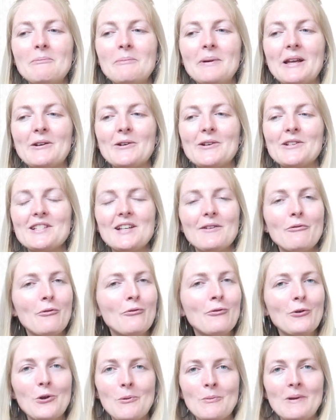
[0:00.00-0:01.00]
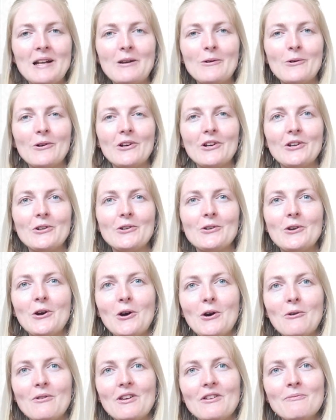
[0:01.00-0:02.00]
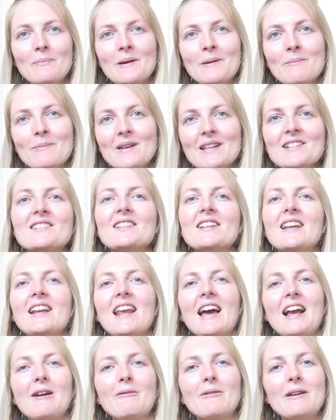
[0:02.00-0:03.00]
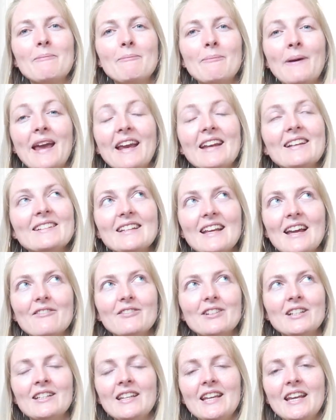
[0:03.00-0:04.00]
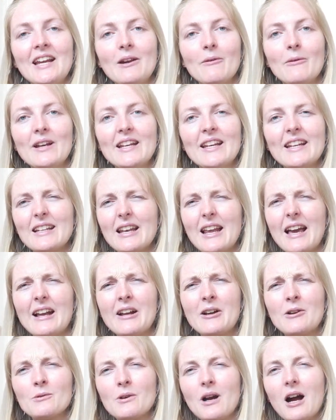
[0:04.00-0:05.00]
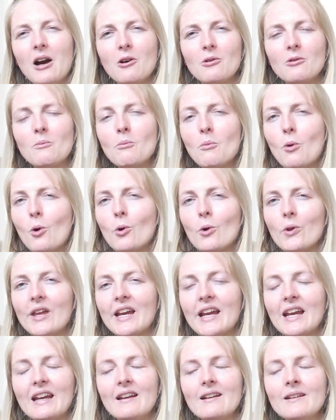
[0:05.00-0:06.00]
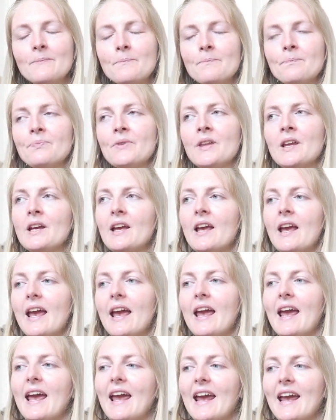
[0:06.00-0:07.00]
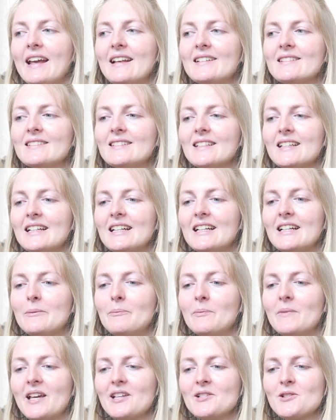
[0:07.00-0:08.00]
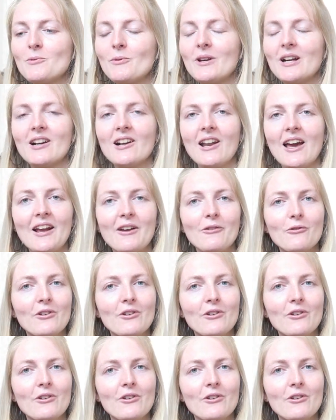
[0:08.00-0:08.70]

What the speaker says: because if you follow me longer, you know we've been busy. Like, we painted everything, we did like crown molding, and yes, we are like